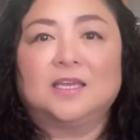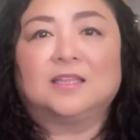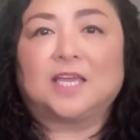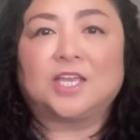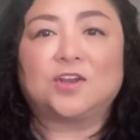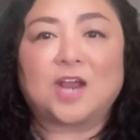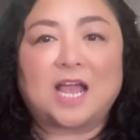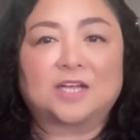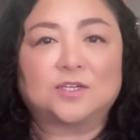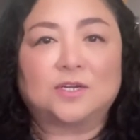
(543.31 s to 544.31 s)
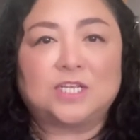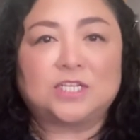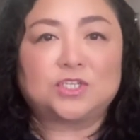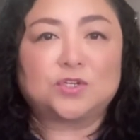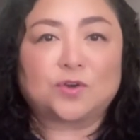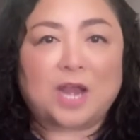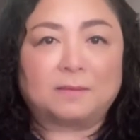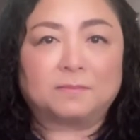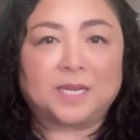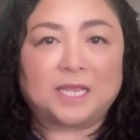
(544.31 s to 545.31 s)
Then you're actually
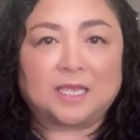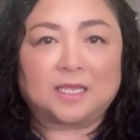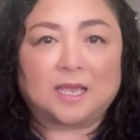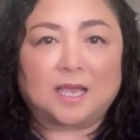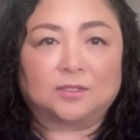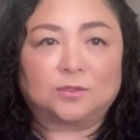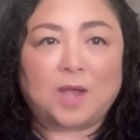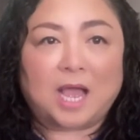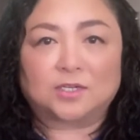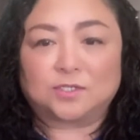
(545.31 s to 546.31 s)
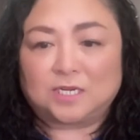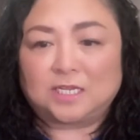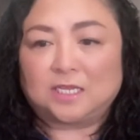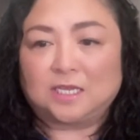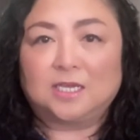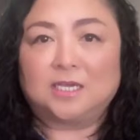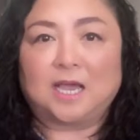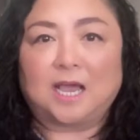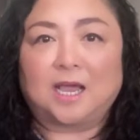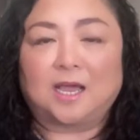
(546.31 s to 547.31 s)
scrambling to actually
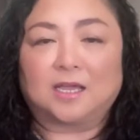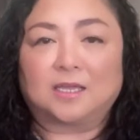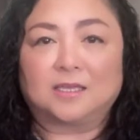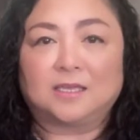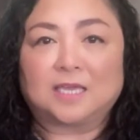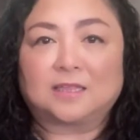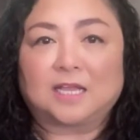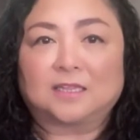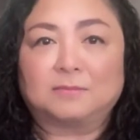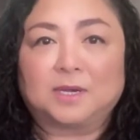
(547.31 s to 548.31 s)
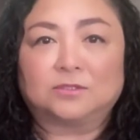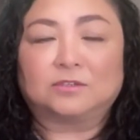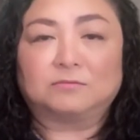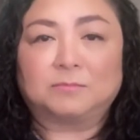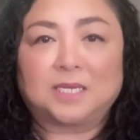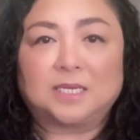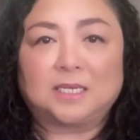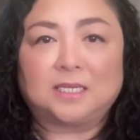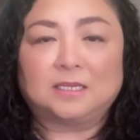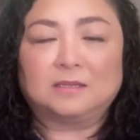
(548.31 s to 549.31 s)
get that amount of
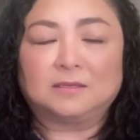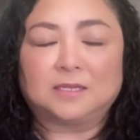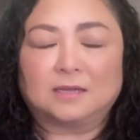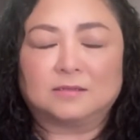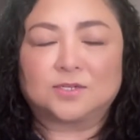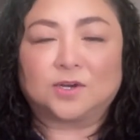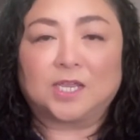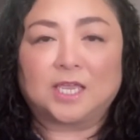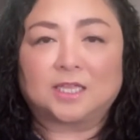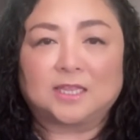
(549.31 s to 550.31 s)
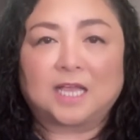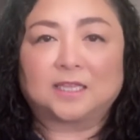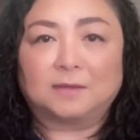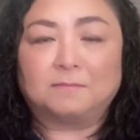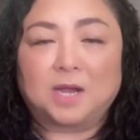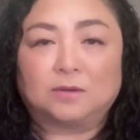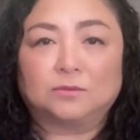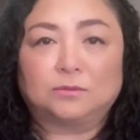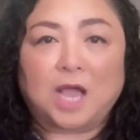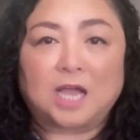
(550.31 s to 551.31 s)
money, get that amount
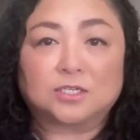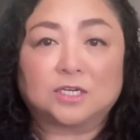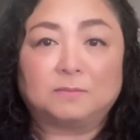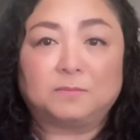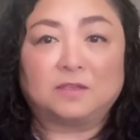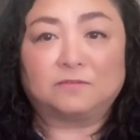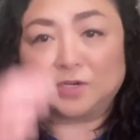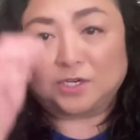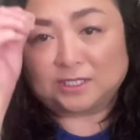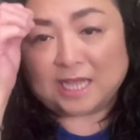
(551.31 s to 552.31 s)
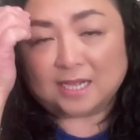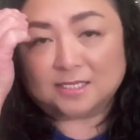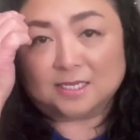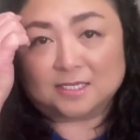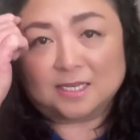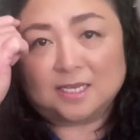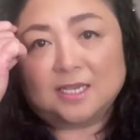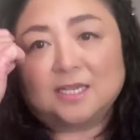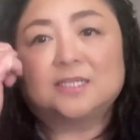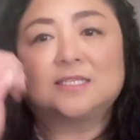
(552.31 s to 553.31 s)
to actually pay for your taxes.
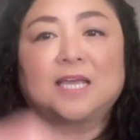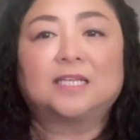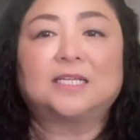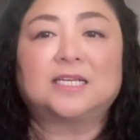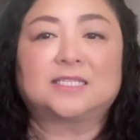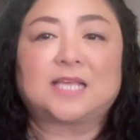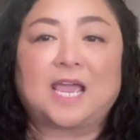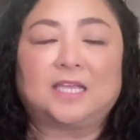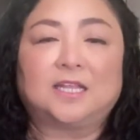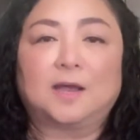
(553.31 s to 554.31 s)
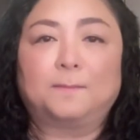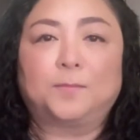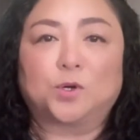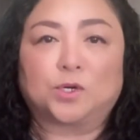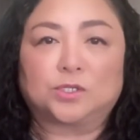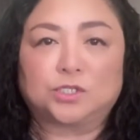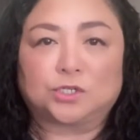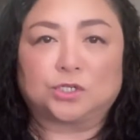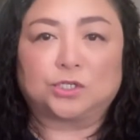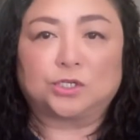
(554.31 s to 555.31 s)
Set aside a
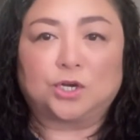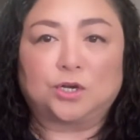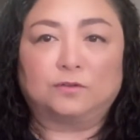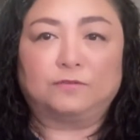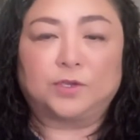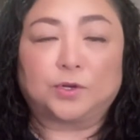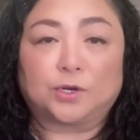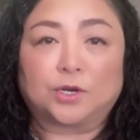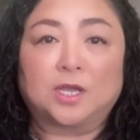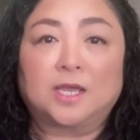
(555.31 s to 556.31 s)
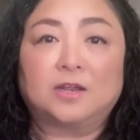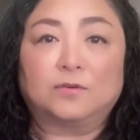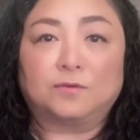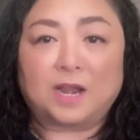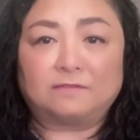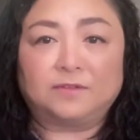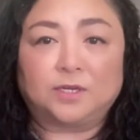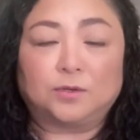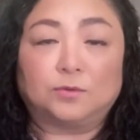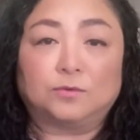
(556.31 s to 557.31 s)
portion of your
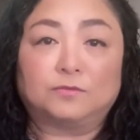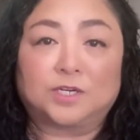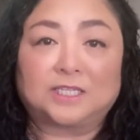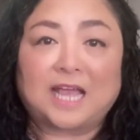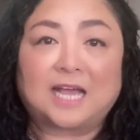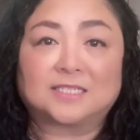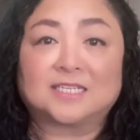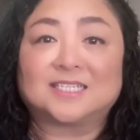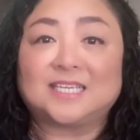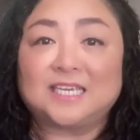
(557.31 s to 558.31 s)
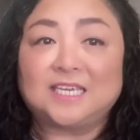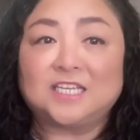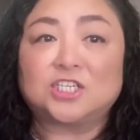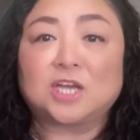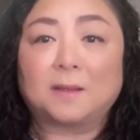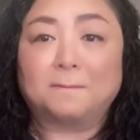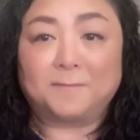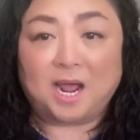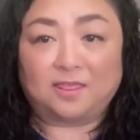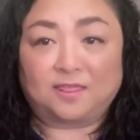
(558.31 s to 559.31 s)
revenue for taxes each
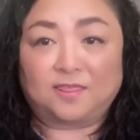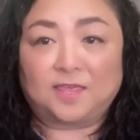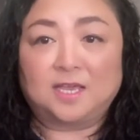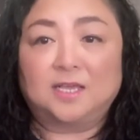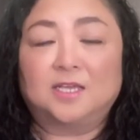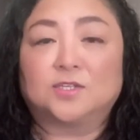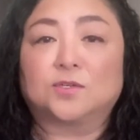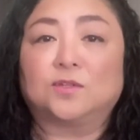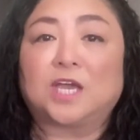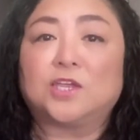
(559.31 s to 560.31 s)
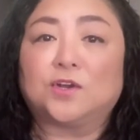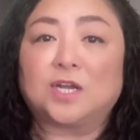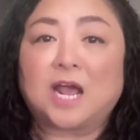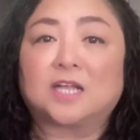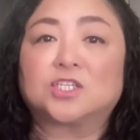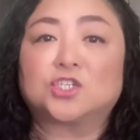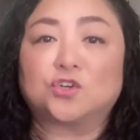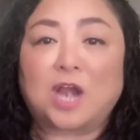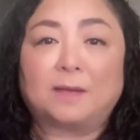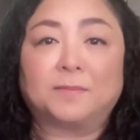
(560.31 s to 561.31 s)
month so that you're not
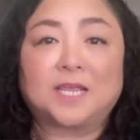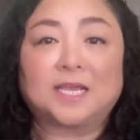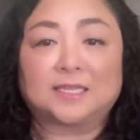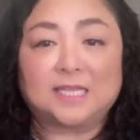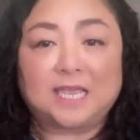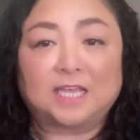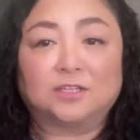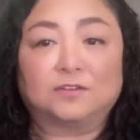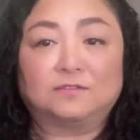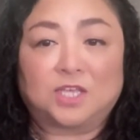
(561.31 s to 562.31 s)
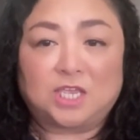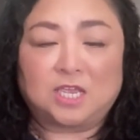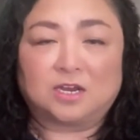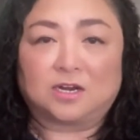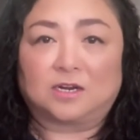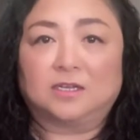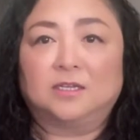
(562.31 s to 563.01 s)
scrambling at the end of the year.